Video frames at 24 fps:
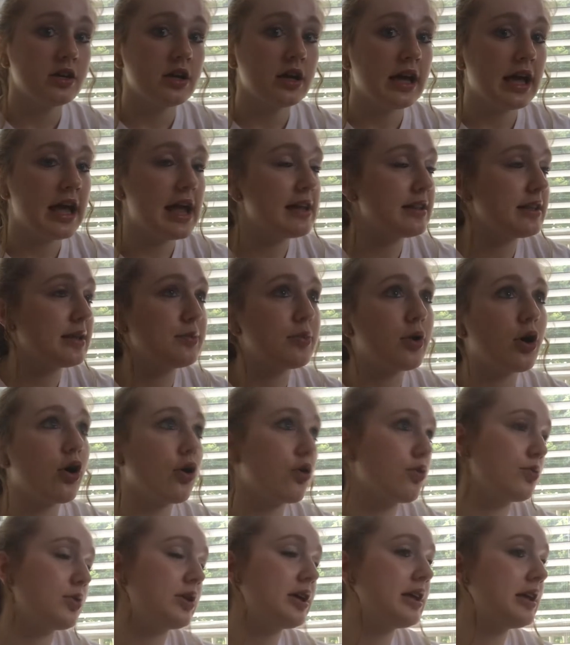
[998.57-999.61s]
Hailey
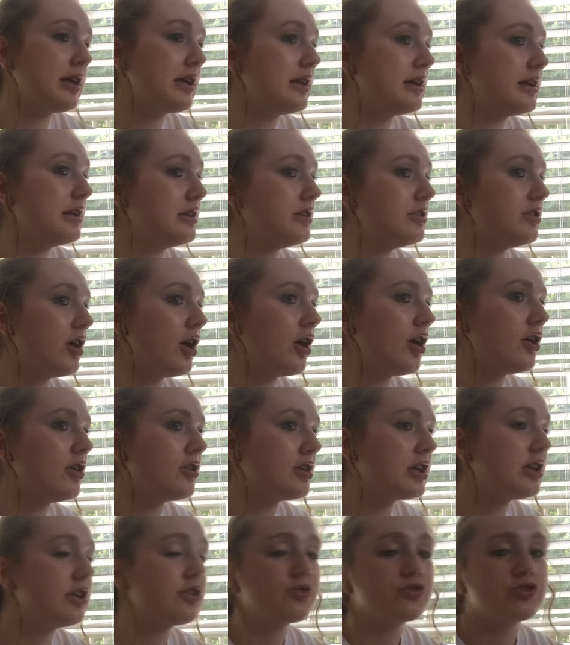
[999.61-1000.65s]
Baldwin and
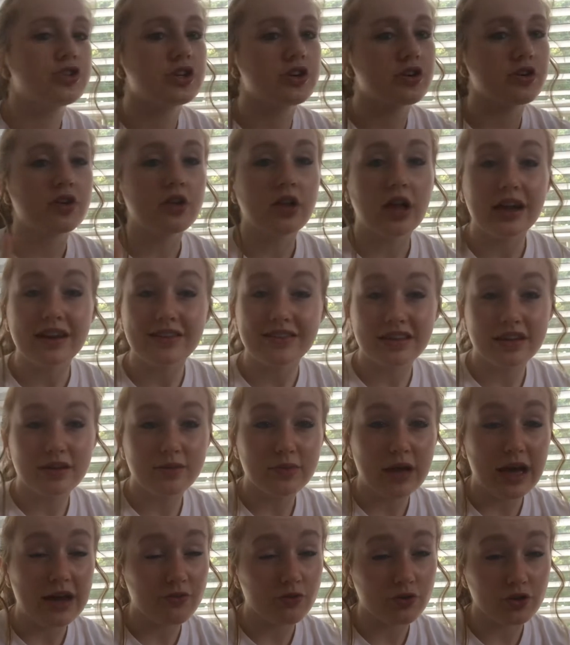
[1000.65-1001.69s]
Kendall Jenner. A lot of
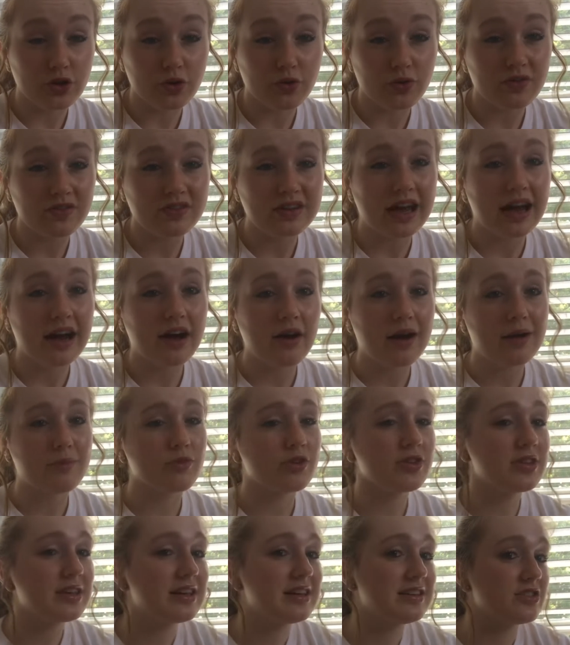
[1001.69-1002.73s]
them have really cool style. I'm
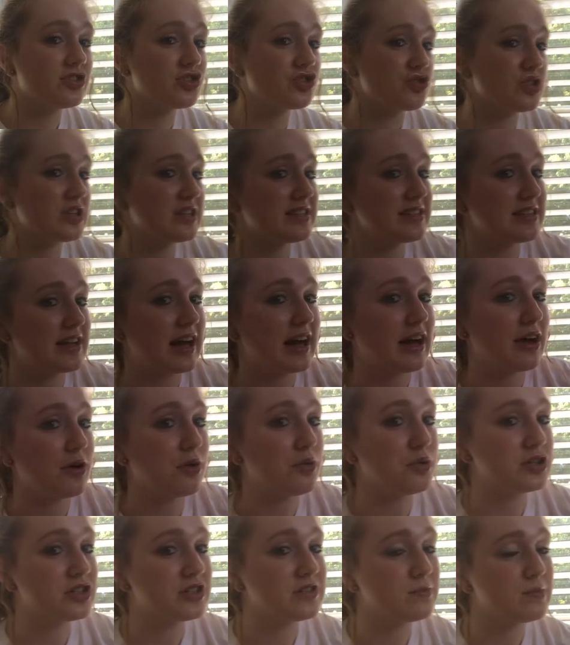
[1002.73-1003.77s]
really into street style,
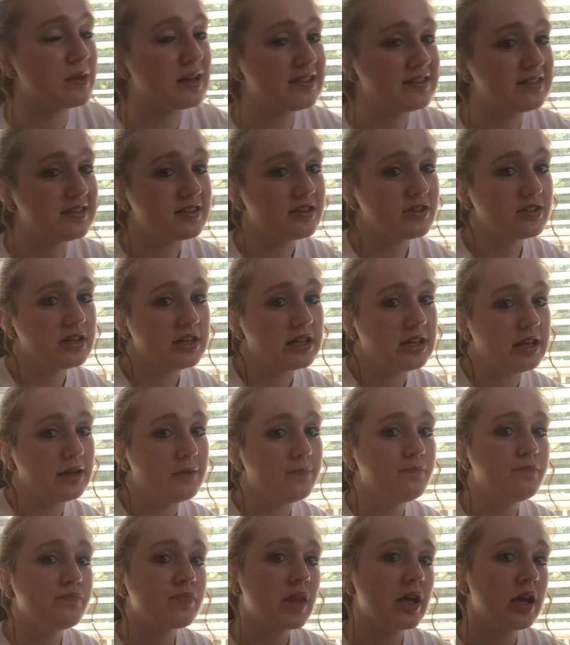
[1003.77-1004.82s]
which is basically
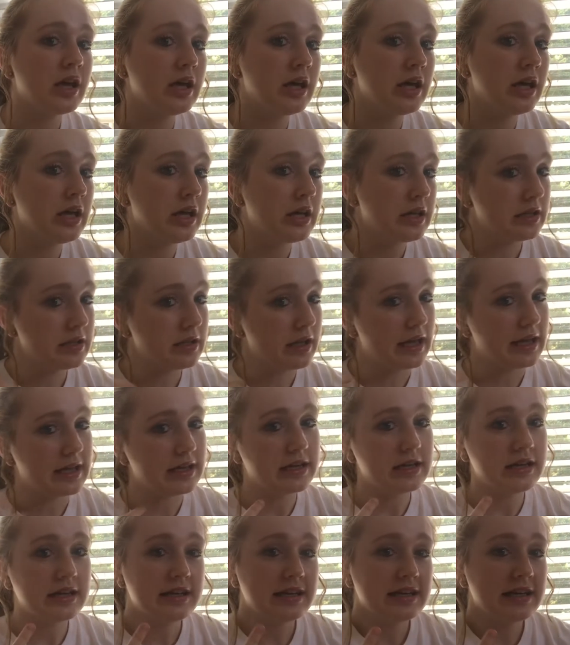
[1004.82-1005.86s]

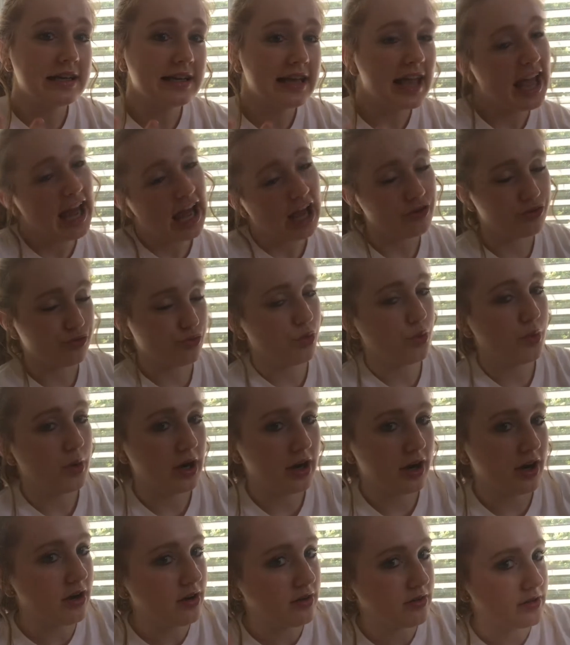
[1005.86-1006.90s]
like casual
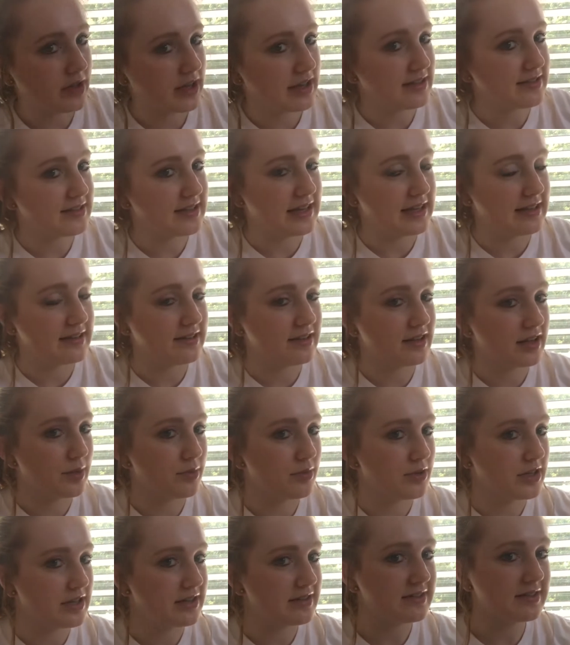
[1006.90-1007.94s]
wear, like seeing
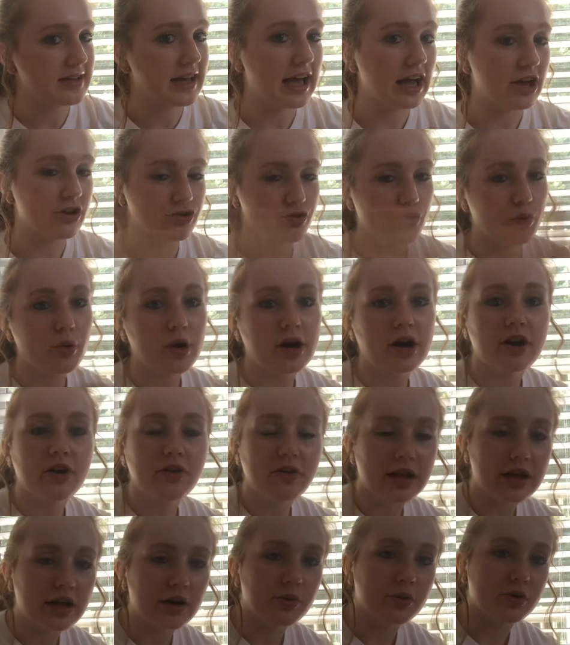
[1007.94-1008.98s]
celebrities casual wear,
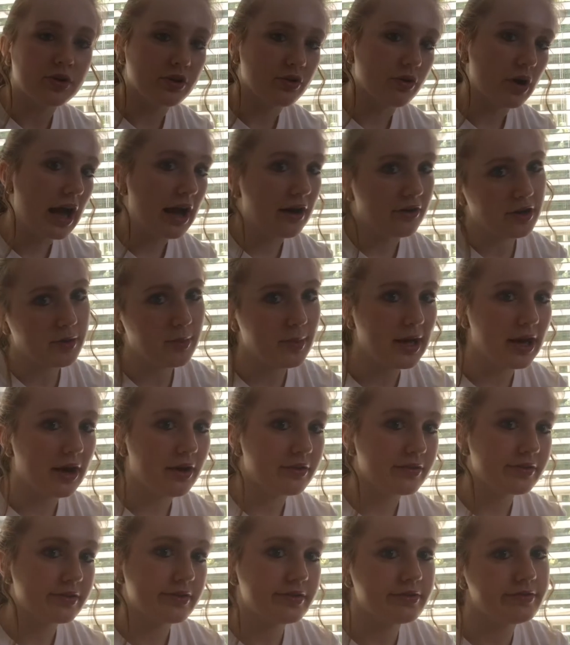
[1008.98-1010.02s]
like when they're out and
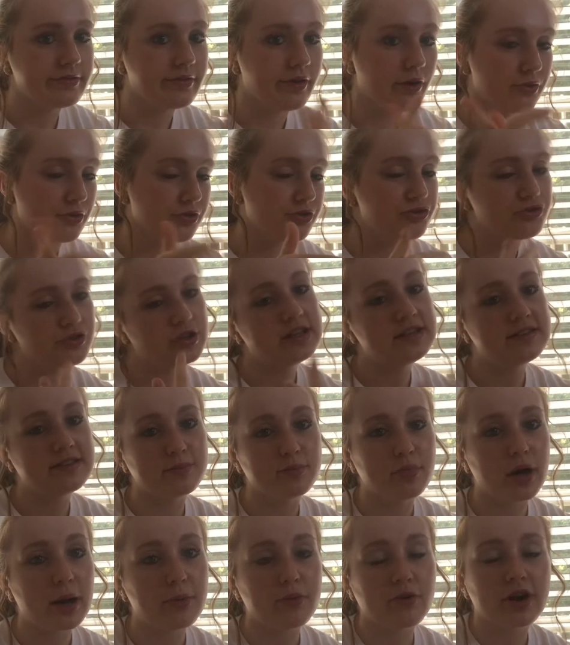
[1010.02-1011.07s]
about on the streets and
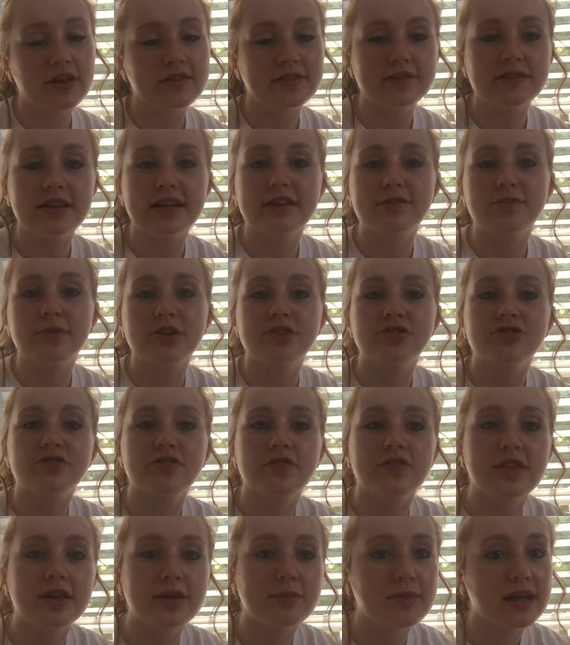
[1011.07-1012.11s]
paparazzi takes pictures
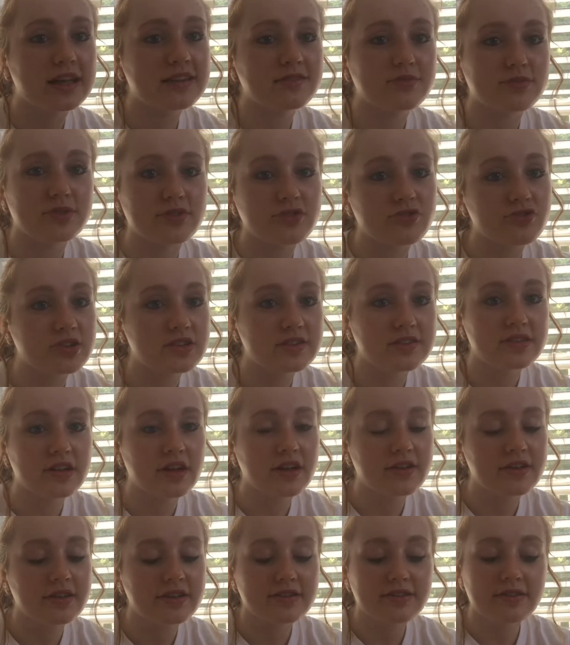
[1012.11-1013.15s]
of them. That's what street
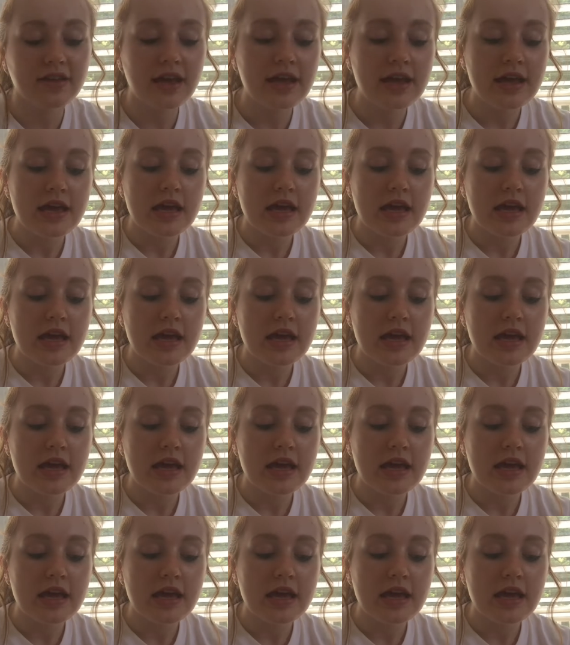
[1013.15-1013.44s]
style is.